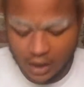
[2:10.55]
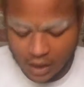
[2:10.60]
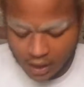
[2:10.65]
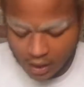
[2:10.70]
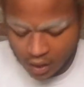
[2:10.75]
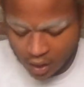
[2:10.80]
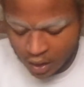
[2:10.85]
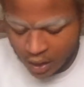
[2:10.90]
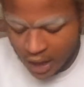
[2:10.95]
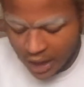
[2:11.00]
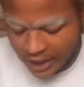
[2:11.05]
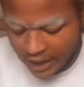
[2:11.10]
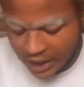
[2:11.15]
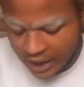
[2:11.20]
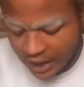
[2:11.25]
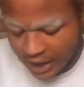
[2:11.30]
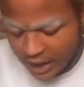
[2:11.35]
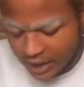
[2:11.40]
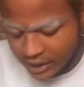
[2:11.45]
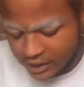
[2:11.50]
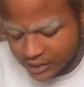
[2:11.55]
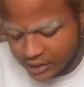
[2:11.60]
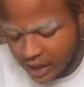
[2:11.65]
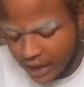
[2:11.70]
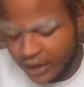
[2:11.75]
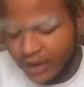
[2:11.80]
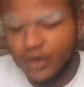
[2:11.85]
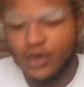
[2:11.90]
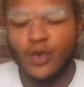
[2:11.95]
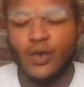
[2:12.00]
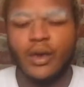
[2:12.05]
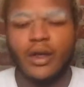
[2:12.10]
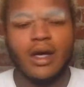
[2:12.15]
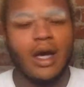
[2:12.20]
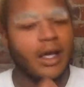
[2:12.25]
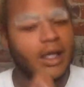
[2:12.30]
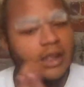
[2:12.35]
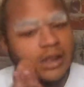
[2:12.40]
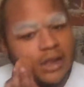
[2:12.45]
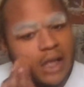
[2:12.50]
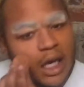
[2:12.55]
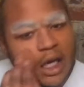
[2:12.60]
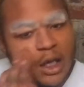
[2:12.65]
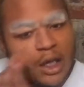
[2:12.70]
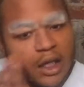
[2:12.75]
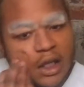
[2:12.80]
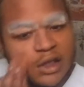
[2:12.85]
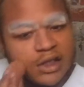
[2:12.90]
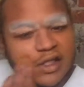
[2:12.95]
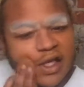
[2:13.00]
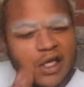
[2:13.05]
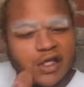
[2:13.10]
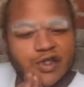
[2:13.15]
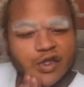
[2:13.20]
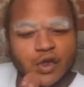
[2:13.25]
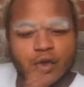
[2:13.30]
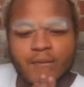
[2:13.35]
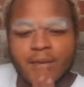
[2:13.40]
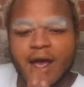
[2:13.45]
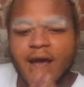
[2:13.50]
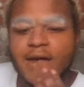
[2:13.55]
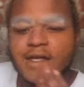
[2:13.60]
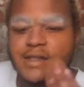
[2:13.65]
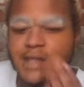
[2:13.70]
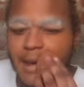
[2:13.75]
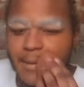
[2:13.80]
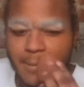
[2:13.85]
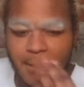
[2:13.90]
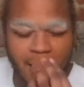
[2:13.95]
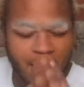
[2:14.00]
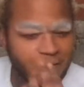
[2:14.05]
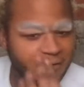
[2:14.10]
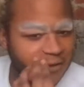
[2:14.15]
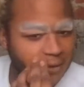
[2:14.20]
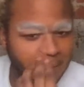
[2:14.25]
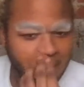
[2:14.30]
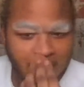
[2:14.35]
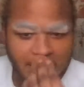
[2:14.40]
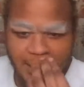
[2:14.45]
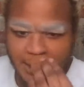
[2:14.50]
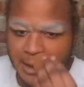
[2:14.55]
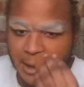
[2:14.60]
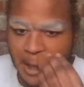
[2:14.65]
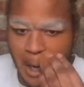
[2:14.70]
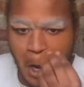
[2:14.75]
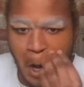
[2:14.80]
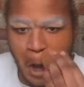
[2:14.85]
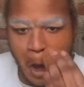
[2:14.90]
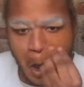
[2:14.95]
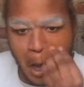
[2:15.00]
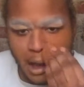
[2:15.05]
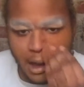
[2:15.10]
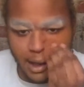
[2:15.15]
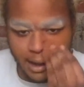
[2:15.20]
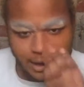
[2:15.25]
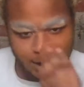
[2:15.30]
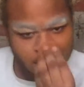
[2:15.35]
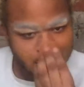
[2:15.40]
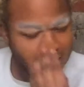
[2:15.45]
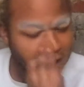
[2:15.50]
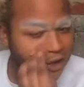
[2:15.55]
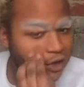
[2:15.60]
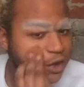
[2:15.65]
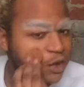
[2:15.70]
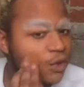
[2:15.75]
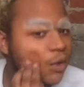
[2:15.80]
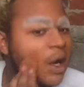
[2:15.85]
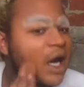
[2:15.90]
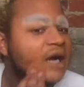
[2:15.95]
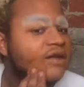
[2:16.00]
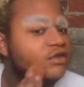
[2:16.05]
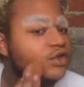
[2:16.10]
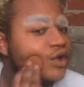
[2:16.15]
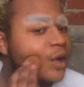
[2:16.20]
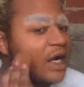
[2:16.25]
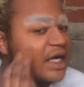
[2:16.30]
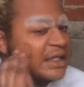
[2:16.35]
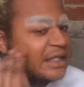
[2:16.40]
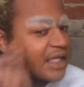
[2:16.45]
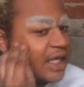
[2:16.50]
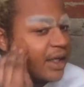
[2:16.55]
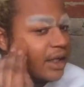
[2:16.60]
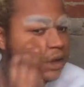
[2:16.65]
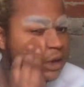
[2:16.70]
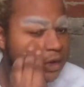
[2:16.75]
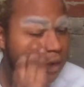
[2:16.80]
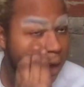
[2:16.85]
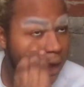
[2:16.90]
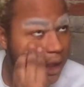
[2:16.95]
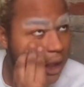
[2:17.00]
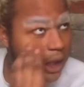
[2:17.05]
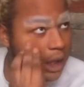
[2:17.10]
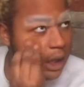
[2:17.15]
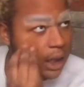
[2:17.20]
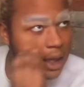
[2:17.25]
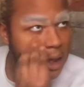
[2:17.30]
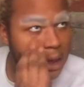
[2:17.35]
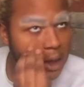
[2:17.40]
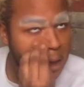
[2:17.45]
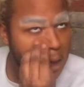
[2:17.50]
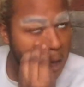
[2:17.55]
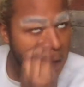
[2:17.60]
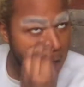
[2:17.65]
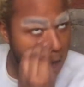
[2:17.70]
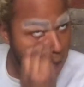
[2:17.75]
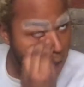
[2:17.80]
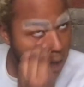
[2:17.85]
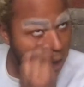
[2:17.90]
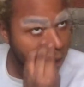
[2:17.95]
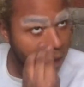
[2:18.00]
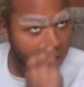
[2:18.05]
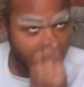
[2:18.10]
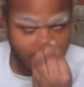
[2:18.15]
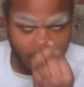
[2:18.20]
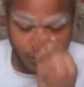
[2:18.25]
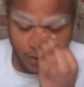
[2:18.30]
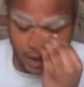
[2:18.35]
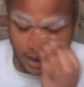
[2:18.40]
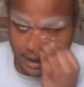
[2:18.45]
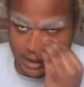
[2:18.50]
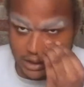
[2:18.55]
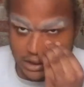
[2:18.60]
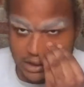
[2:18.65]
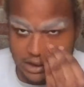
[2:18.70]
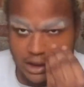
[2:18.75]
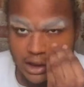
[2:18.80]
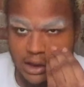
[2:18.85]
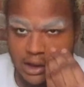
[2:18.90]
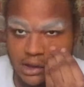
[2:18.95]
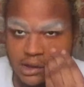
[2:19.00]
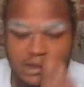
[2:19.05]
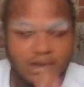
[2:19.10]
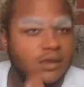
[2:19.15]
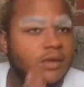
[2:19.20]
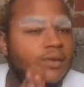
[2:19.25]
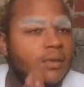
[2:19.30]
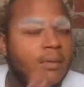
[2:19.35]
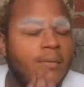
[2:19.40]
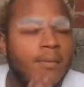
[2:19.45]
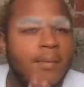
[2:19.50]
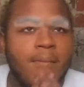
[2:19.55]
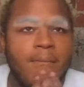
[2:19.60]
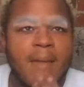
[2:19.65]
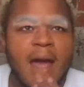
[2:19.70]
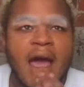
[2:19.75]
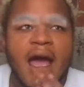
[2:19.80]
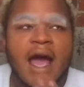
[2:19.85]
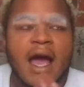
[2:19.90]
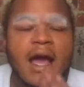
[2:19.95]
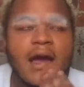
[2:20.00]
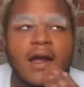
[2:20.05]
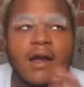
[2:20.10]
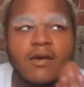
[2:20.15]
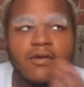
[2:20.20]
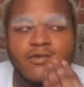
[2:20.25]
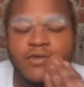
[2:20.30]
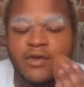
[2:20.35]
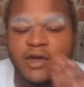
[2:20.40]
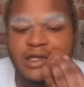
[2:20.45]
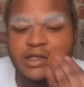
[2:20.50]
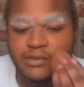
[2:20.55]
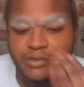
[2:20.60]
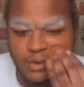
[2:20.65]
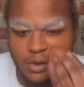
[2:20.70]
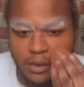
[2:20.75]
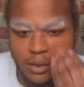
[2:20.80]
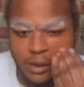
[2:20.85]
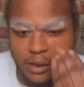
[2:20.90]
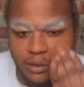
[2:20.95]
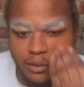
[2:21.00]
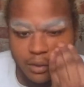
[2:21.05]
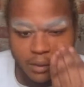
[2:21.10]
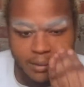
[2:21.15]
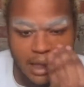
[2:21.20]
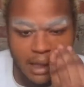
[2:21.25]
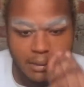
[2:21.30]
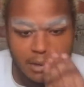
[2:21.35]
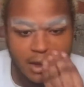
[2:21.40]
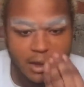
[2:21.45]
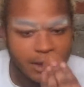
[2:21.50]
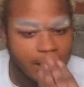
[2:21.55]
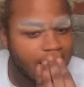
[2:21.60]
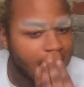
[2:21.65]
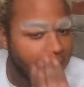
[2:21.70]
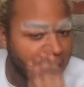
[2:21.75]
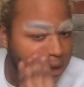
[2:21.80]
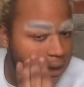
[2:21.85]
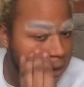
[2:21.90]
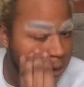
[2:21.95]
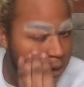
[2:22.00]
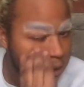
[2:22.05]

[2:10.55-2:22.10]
Or like it is kind of dewy. Like it's not too matte. It's that perfect mixture. Cause I do have dry skin. So I can't like for instance, MAC fixed fluid will make me look cakey.